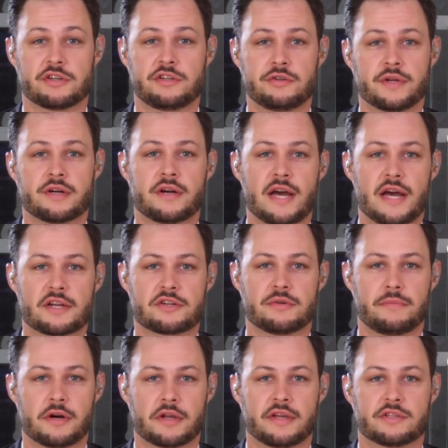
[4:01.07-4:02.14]
to international
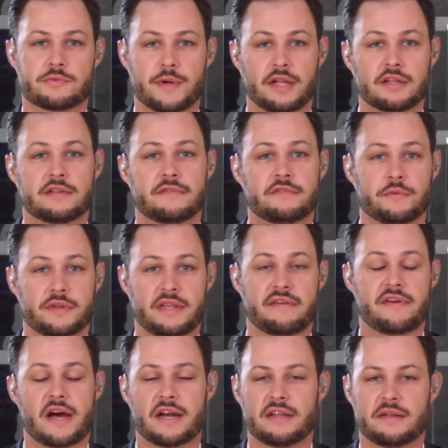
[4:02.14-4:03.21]
markets relative to what they've
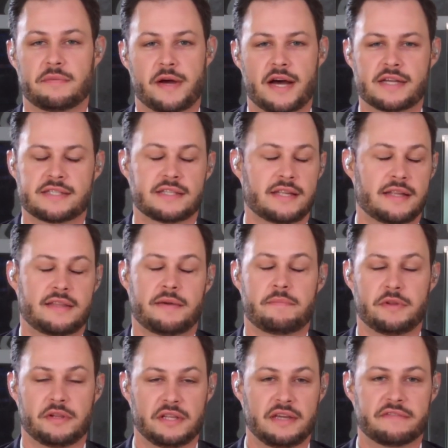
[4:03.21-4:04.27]
had in the past, and that they
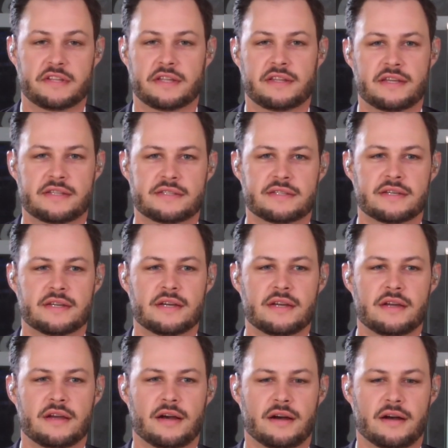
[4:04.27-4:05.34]
believe that this
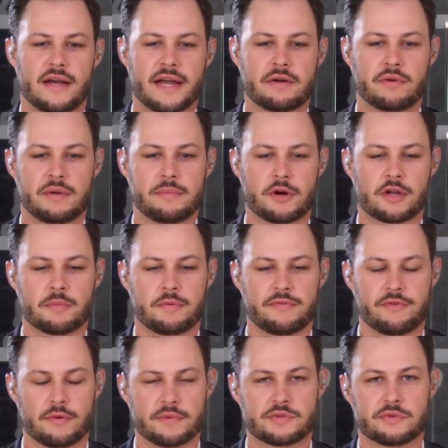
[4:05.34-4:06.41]
equity market
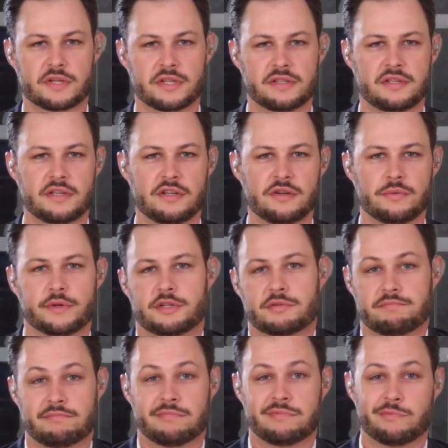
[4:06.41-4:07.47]
performance will continue, which
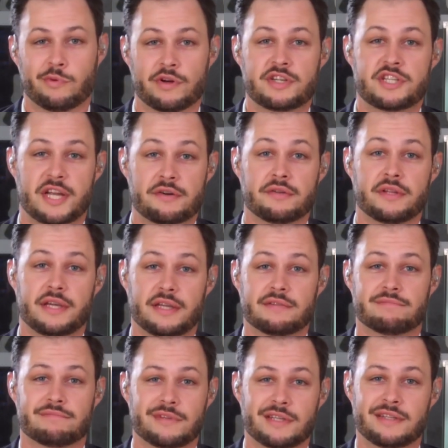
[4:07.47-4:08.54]
would
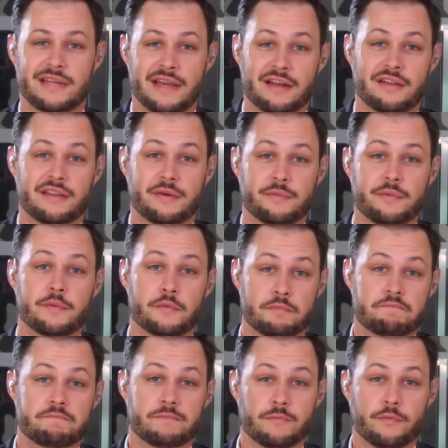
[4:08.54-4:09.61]
generally entail that
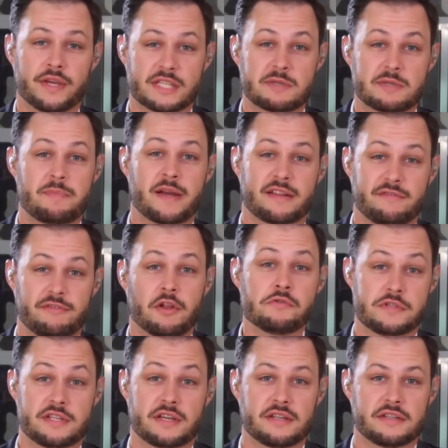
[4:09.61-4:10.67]
we expect
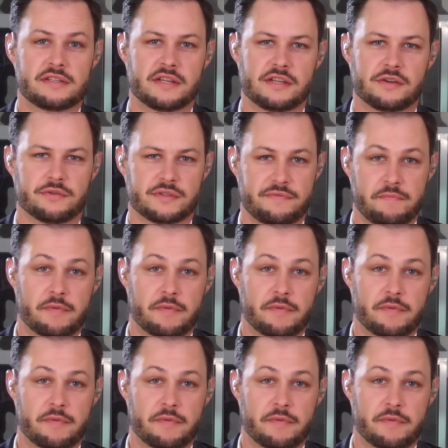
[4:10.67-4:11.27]
flows to continue,